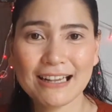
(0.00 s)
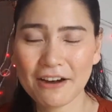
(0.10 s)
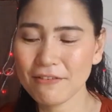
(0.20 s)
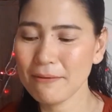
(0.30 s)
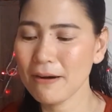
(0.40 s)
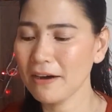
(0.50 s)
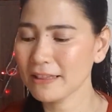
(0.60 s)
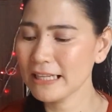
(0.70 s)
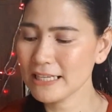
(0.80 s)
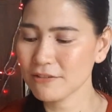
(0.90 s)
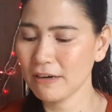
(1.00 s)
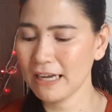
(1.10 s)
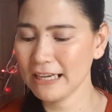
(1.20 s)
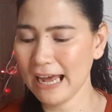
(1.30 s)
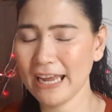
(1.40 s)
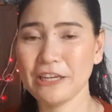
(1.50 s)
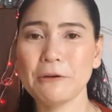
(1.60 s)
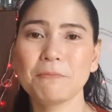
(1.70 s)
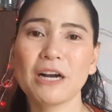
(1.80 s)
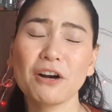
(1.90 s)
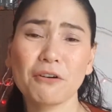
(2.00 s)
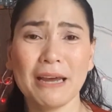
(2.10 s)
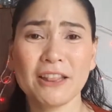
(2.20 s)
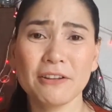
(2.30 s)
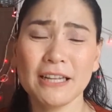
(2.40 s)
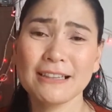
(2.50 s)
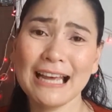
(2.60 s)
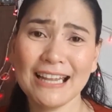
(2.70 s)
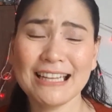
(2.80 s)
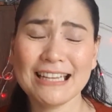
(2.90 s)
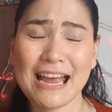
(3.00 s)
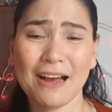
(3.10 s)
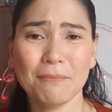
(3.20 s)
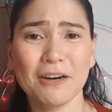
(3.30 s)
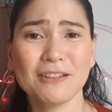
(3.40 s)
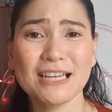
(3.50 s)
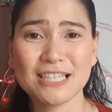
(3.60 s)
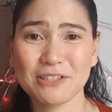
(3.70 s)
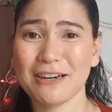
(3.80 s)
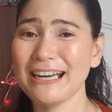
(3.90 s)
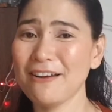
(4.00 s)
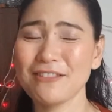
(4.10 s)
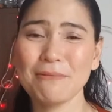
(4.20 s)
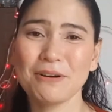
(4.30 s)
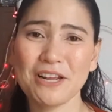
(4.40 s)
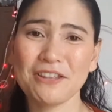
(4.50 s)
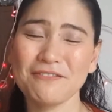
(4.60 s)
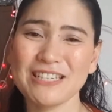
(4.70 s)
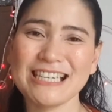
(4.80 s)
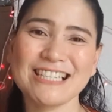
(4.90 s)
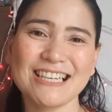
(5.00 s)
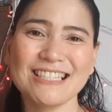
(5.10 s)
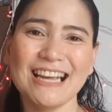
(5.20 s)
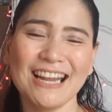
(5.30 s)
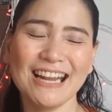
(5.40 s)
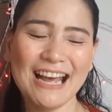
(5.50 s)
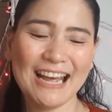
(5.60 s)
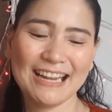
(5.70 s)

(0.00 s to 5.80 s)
love about this one ay yung pagkakwento ng daddy niya about the story of the birth of Jesus din.